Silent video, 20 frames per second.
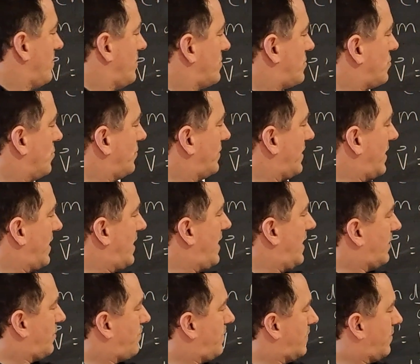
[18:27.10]
So the
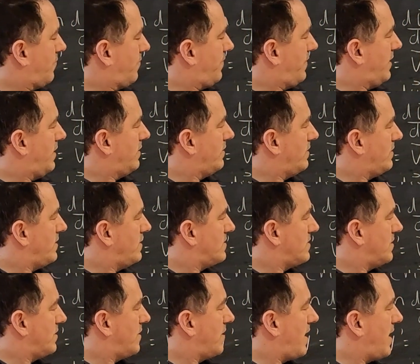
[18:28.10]
electric field is
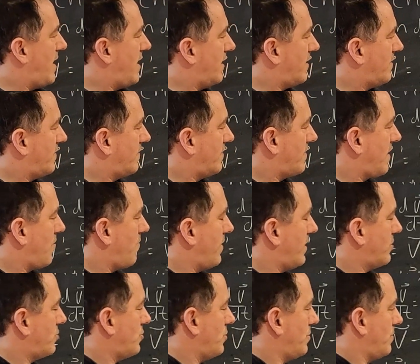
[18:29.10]
in the x
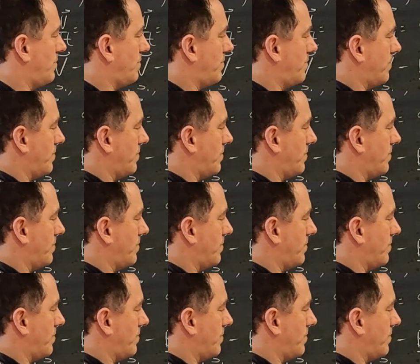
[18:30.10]
direction.